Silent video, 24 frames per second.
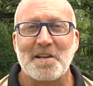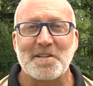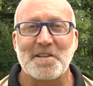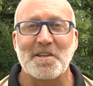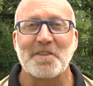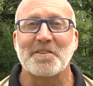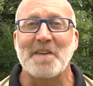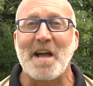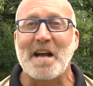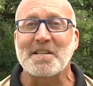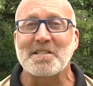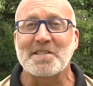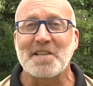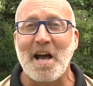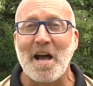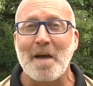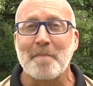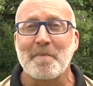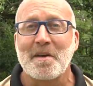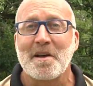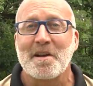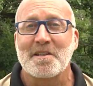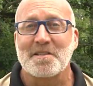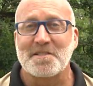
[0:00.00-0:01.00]
Until next time,
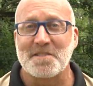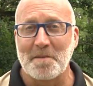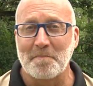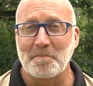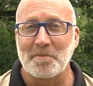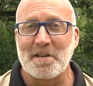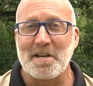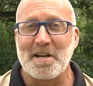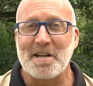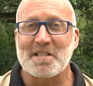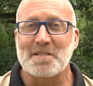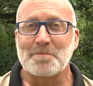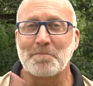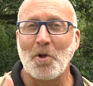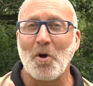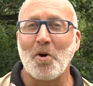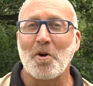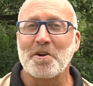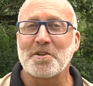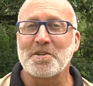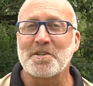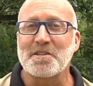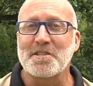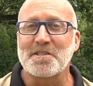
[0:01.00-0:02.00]
simply explore
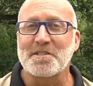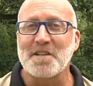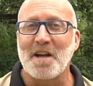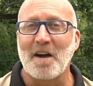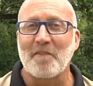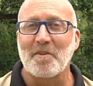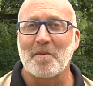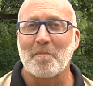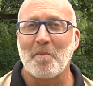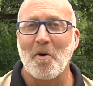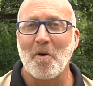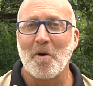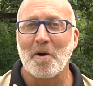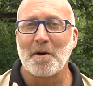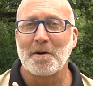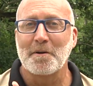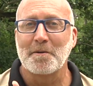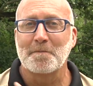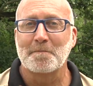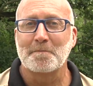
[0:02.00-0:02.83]
to discover more.